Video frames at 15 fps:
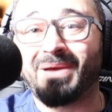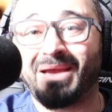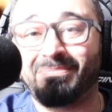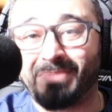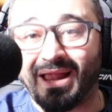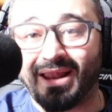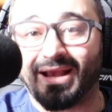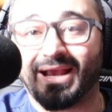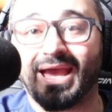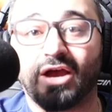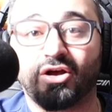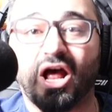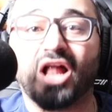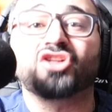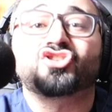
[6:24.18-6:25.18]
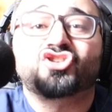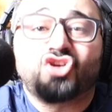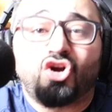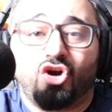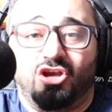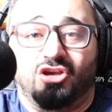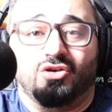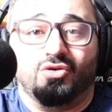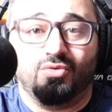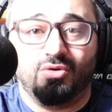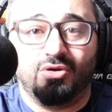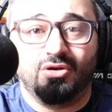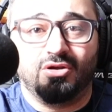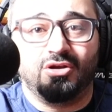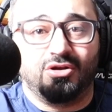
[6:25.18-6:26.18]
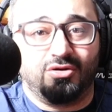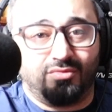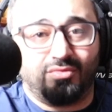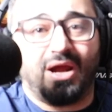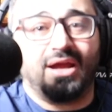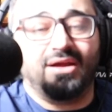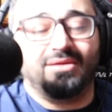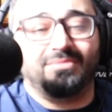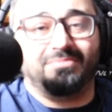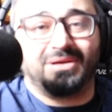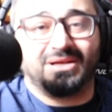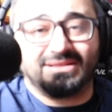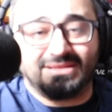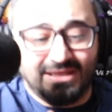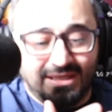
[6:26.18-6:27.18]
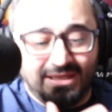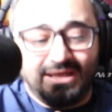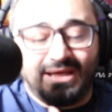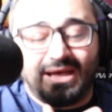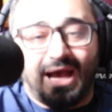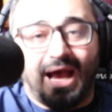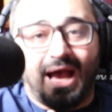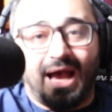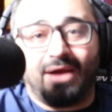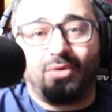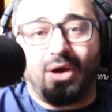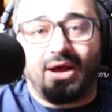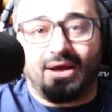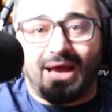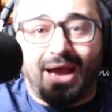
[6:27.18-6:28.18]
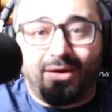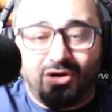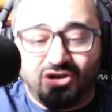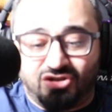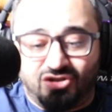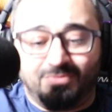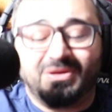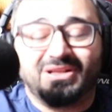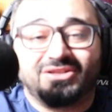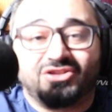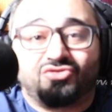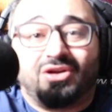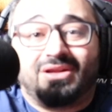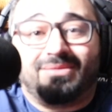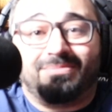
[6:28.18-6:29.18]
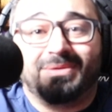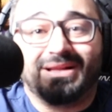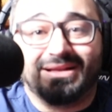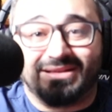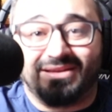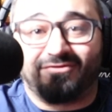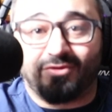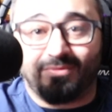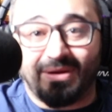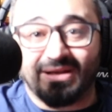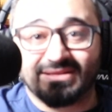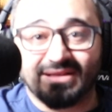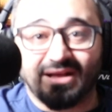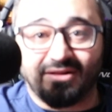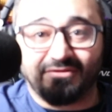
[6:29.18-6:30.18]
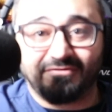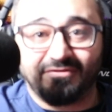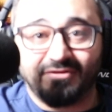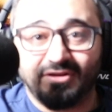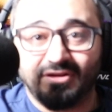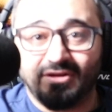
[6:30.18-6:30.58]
PayPal account. I'll show you, right? Because I want to build credibility for myself.